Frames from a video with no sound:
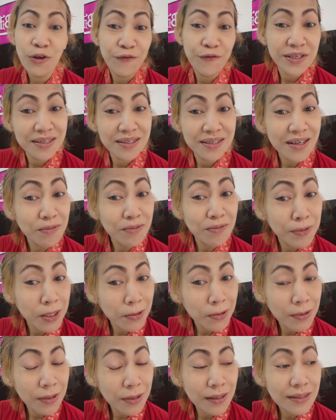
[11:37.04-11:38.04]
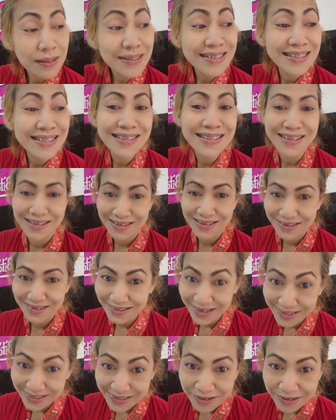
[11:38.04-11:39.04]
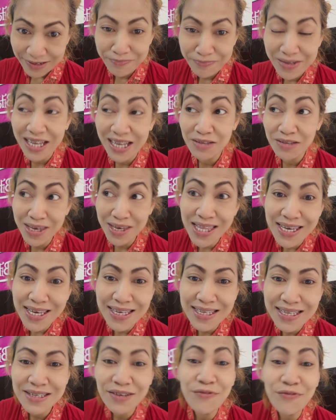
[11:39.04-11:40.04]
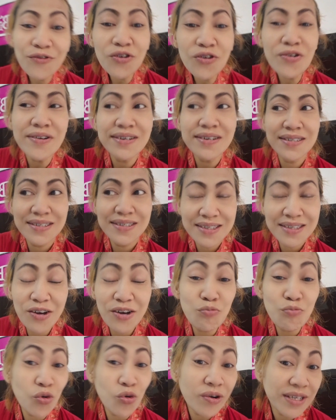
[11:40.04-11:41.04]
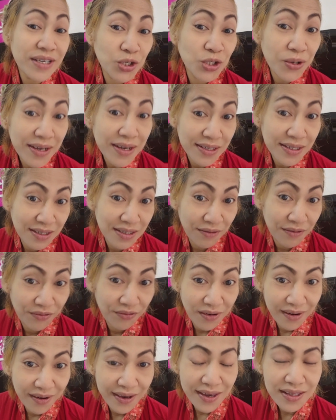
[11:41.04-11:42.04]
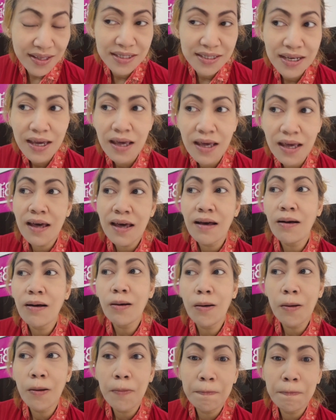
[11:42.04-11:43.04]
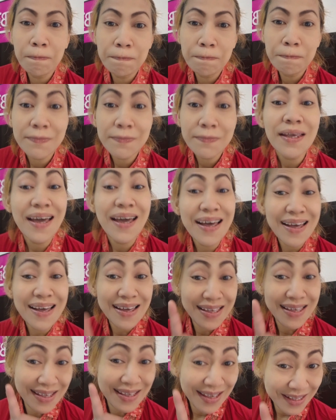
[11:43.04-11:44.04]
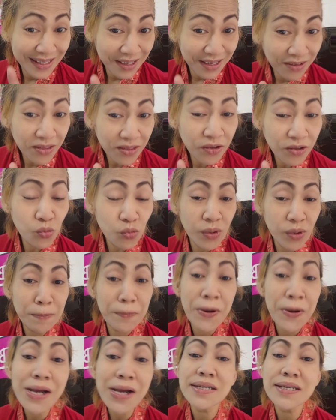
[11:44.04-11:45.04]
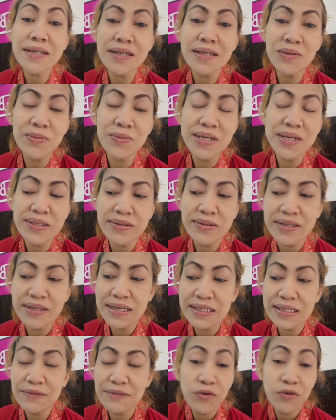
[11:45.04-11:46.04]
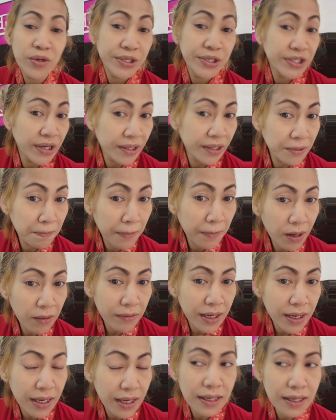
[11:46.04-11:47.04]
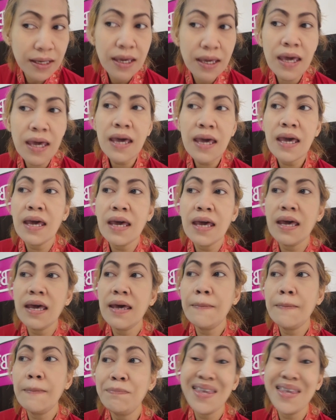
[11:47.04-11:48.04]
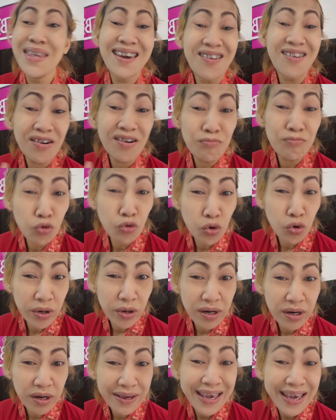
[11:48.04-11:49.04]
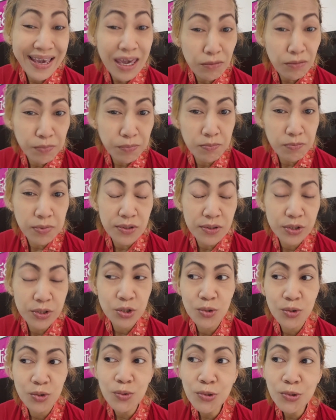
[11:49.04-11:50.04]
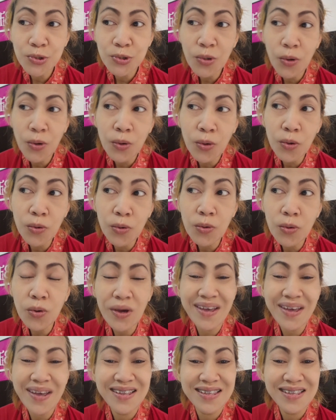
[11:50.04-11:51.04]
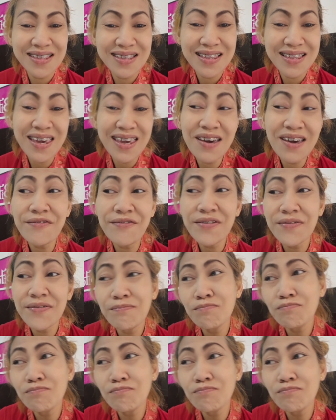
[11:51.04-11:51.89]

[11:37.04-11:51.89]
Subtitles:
physical appearance, let's admit it, of course, they're more attractive, right? And another one practical reason is for childbearing, and they are more capable to do so, and they have,